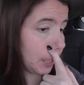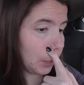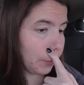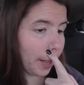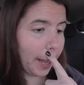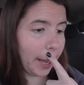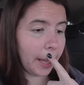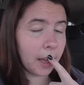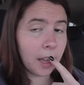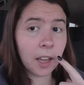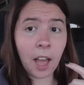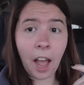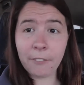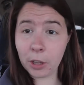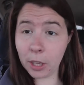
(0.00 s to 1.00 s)
Anyway,
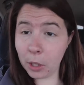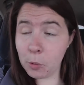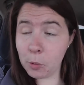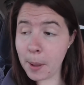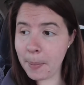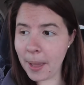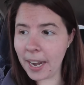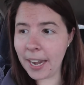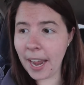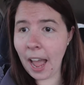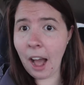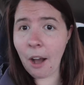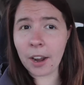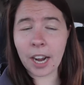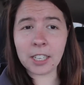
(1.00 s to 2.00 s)
I feel a little bit better now,